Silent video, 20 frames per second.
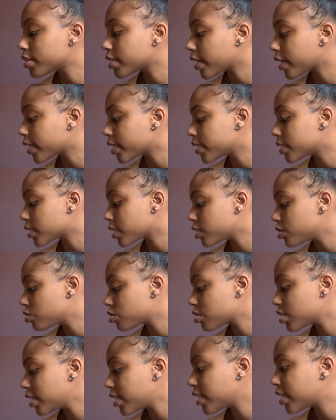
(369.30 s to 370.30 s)
ties. I
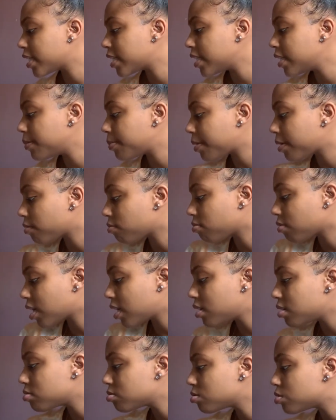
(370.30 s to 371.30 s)
usually keep
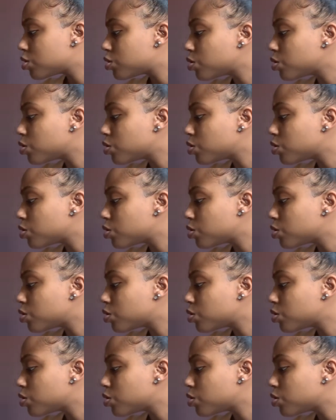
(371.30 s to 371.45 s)
around